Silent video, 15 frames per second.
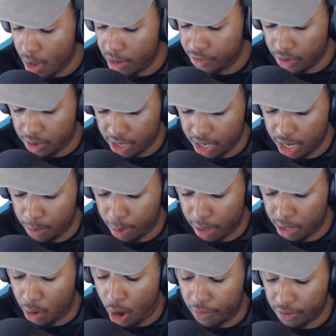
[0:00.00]
So then they'll
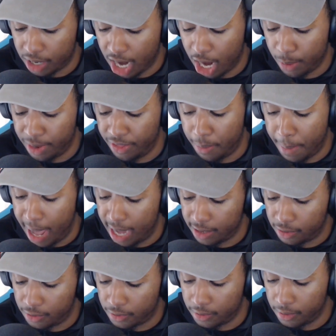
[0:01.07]
probably offer Kyrie the
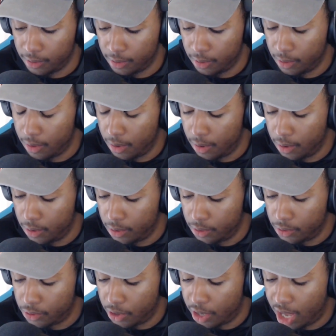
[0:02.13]
max.
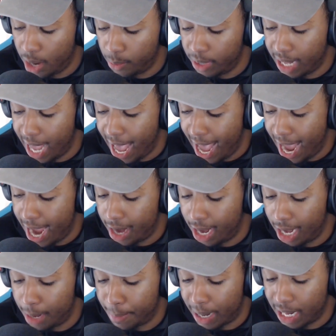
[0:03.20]
They can't really add
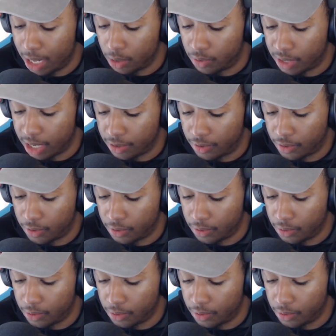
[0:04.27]
anybody else that's,